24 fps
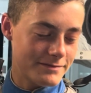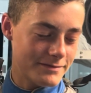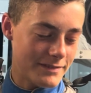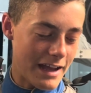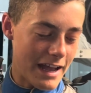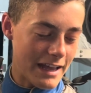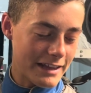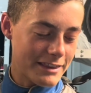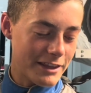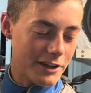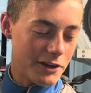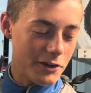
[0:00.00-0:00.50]

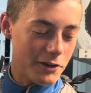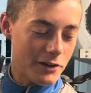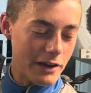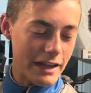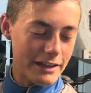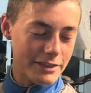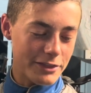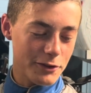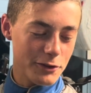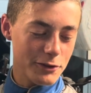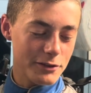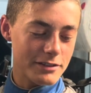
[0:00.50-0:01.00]
I, I thought
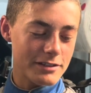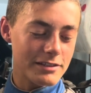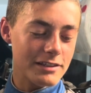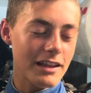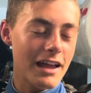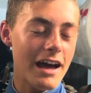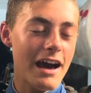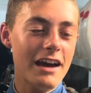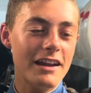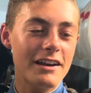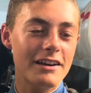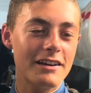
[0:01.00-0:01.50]
I threw the
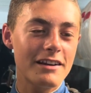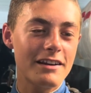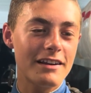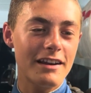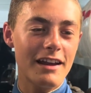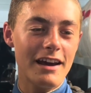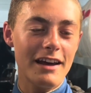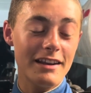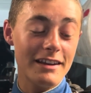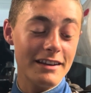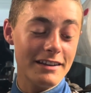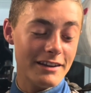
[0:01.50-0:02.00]
slider and
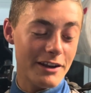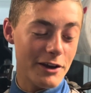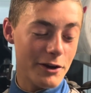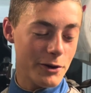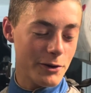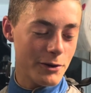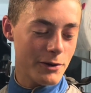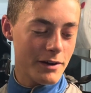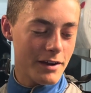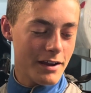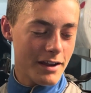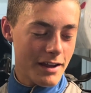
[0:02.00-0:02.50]
I didn't
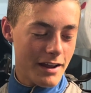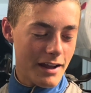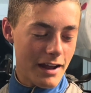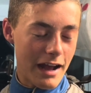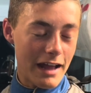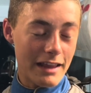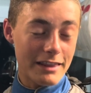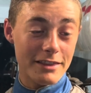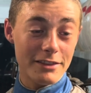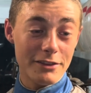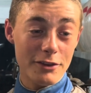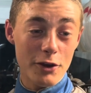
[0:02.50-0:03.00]
know.
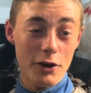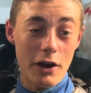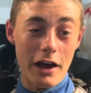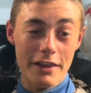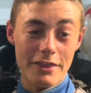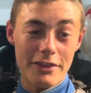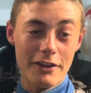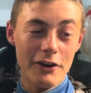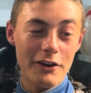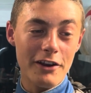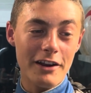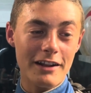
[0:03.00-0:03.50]
I knew I
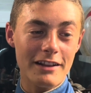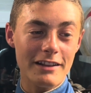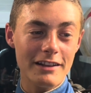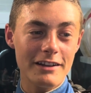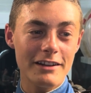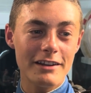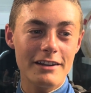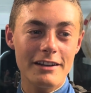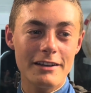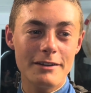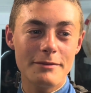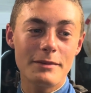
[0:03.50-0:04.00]
thought I
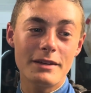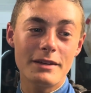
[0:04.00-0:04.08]
cleared him,